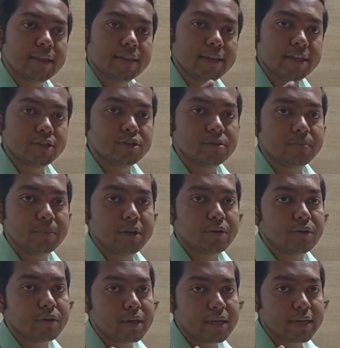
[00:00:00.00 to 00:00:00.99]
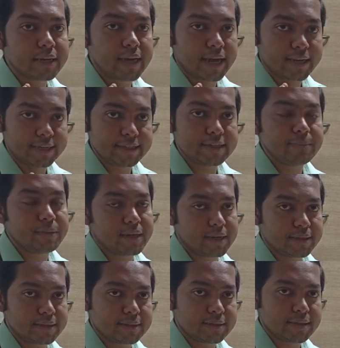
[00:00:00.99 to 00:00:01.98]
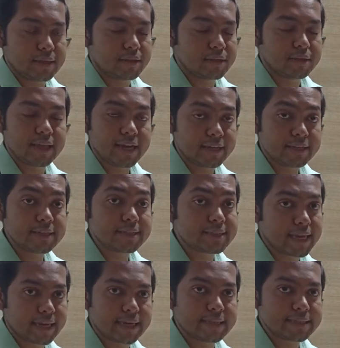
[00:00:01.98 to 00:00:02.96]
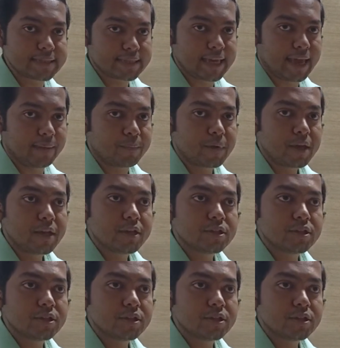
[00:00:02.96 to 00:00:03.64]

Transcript: there should be only 90 seconds gap.